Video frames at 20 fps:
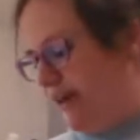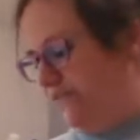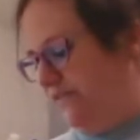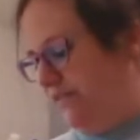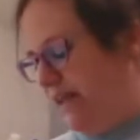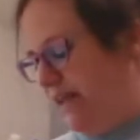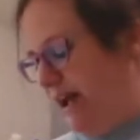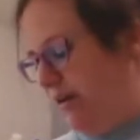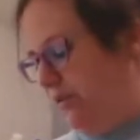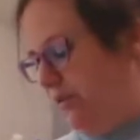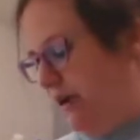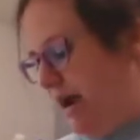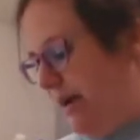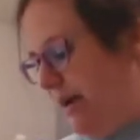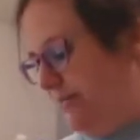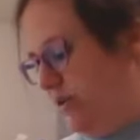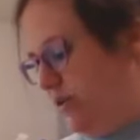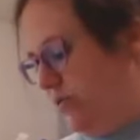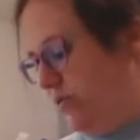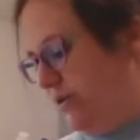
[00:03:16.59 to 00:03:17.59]
flour,
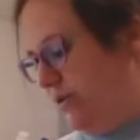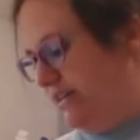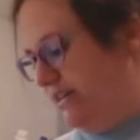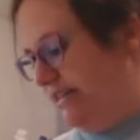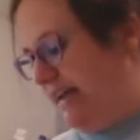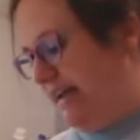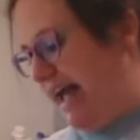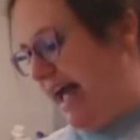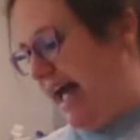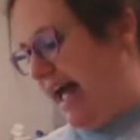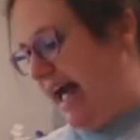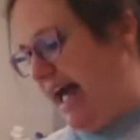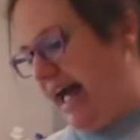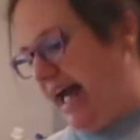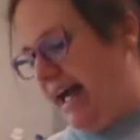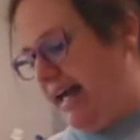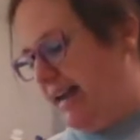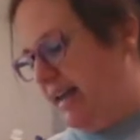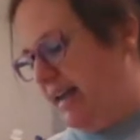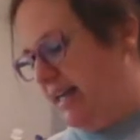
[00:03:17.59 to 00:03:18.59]
I'm going to
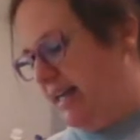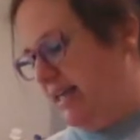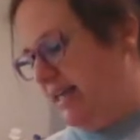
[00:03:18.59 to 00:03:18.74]
add